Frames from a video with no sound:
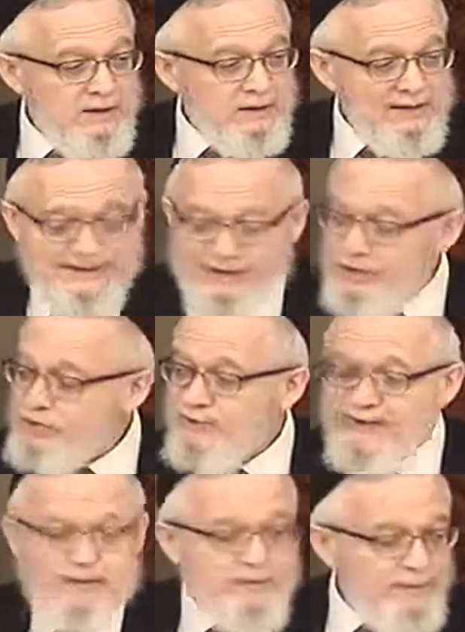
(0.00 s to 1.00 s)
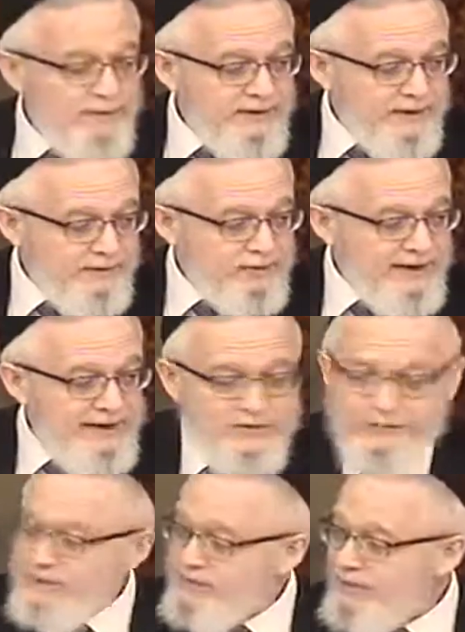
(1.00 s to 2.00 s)
Let's see, transfer the
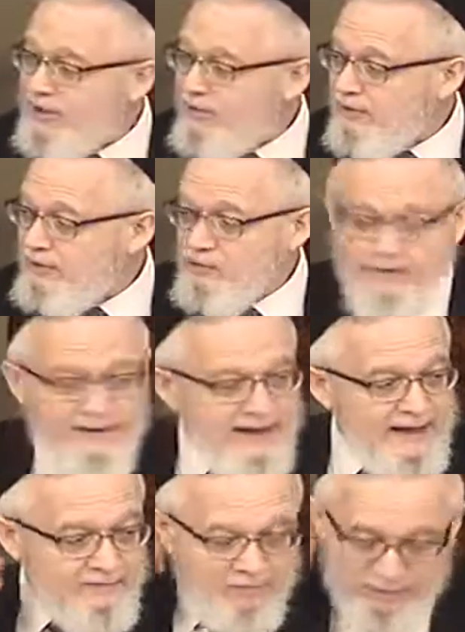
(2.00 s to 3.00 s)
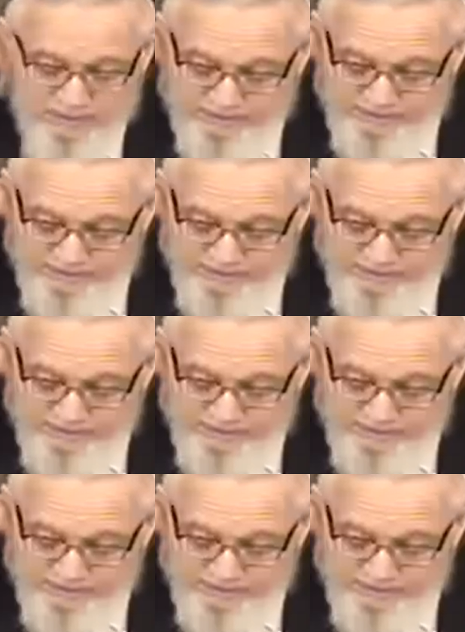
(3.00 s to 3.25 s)
transfer the money onto the animal,